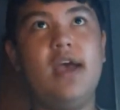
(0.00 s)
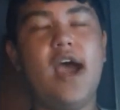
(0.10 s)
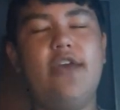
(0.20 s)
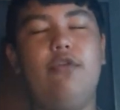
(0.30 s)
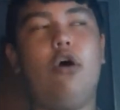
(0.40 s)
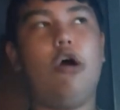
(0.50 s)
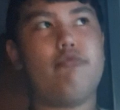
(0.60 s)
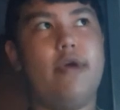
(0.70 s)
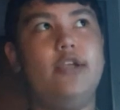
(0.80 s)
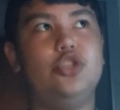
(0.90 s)
and the long
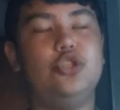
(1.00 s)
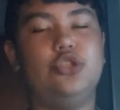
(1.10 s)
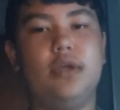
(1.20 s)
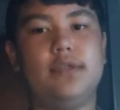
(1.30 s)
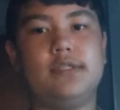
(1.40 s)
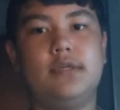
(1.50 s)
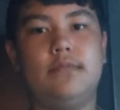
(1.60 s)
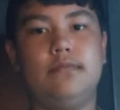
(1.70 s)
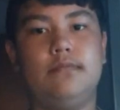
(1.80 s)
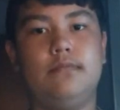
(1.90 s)
range is just,
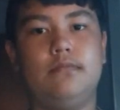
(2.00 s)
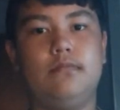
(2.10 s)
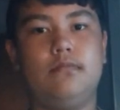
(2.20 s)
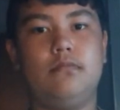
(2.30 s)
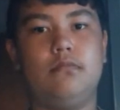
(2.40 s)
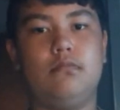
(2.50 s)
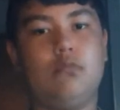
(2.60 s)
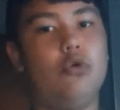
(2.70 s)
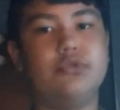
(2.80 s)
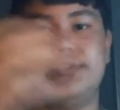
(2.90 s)

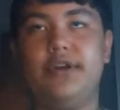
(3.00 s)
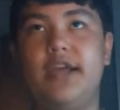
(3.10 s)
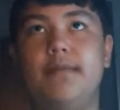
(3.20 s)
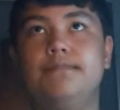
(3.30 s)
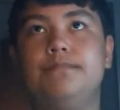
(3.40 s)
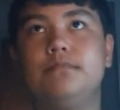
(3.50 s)
what's in the name?